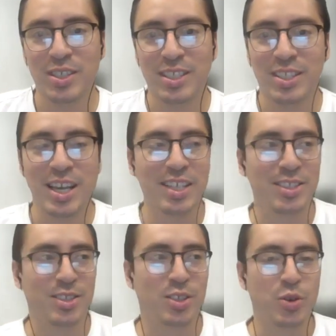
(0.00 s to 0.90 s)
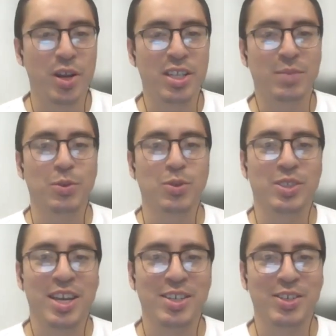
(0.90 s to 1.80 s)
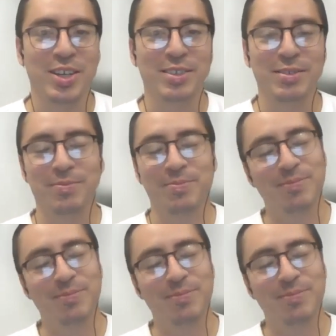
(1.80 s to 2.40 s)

sex transmutation.